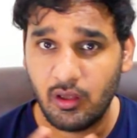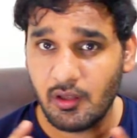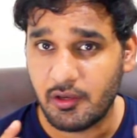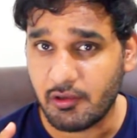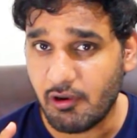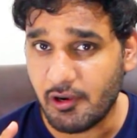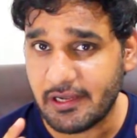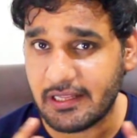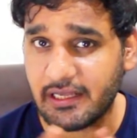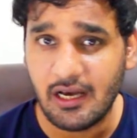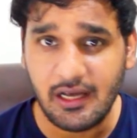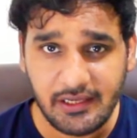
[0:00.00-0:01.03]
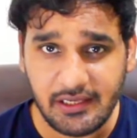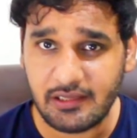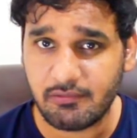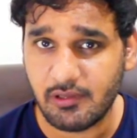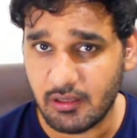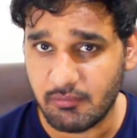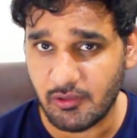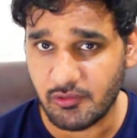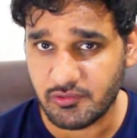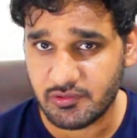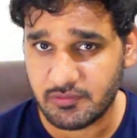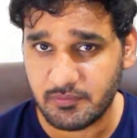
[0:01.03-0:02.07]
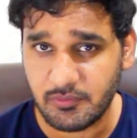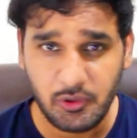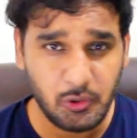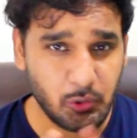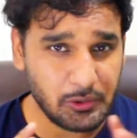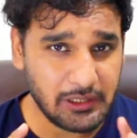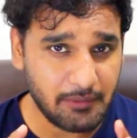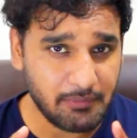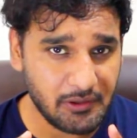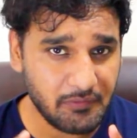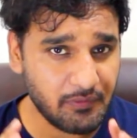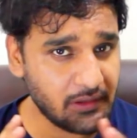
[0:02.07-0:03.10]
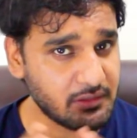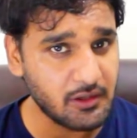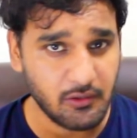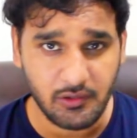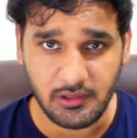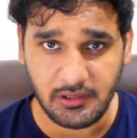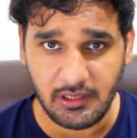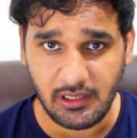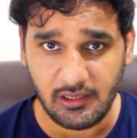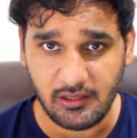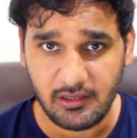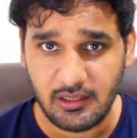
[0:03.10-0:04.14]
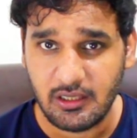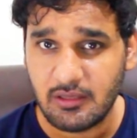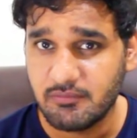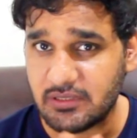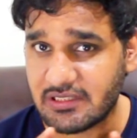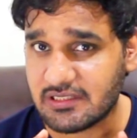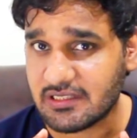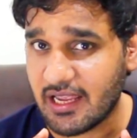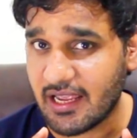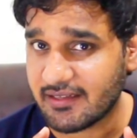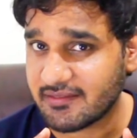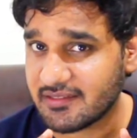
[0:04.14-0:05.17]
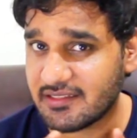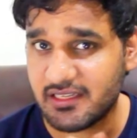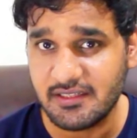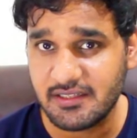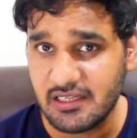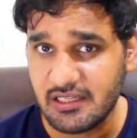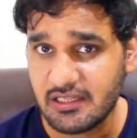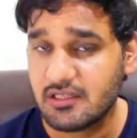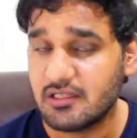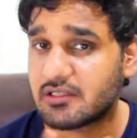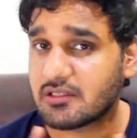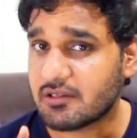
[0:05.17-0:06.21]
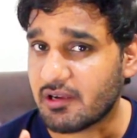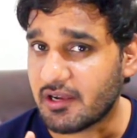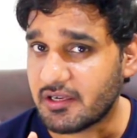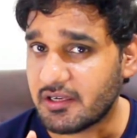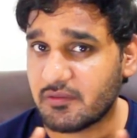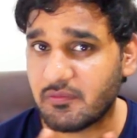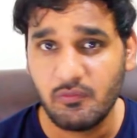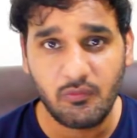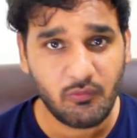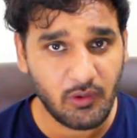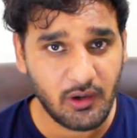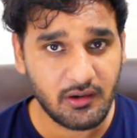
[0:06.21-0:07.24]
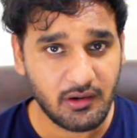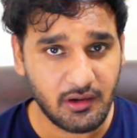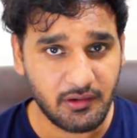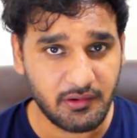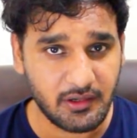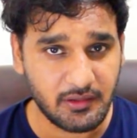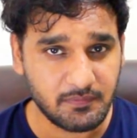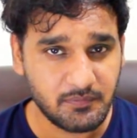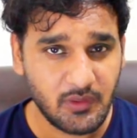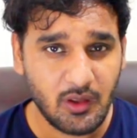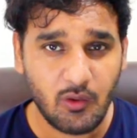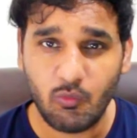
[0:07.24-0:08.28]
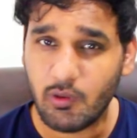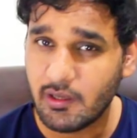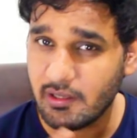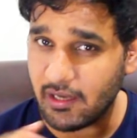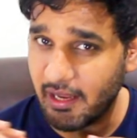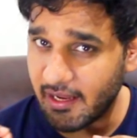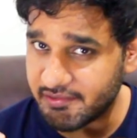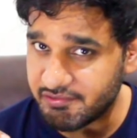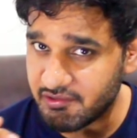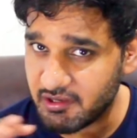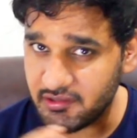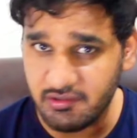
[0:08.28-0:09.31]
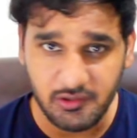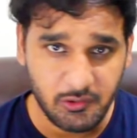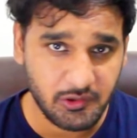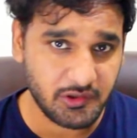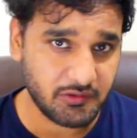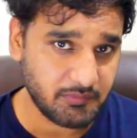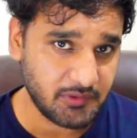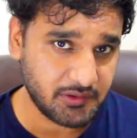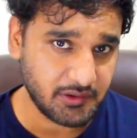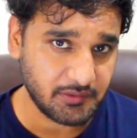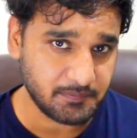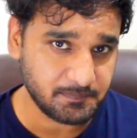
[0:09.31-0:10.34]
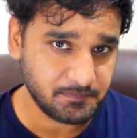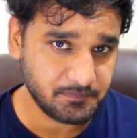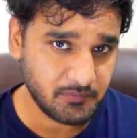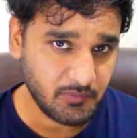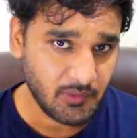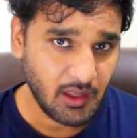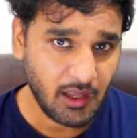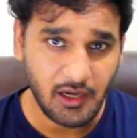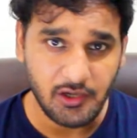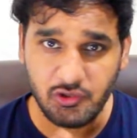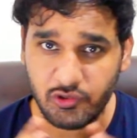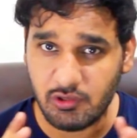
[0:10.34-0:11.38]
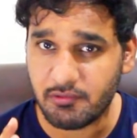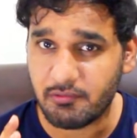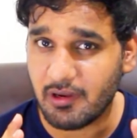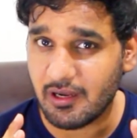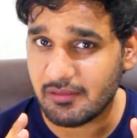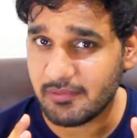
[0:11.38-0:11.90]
recording unequal amounts. You debit $1,000 but accidentally credit 100. One extra zero is missing, and your trial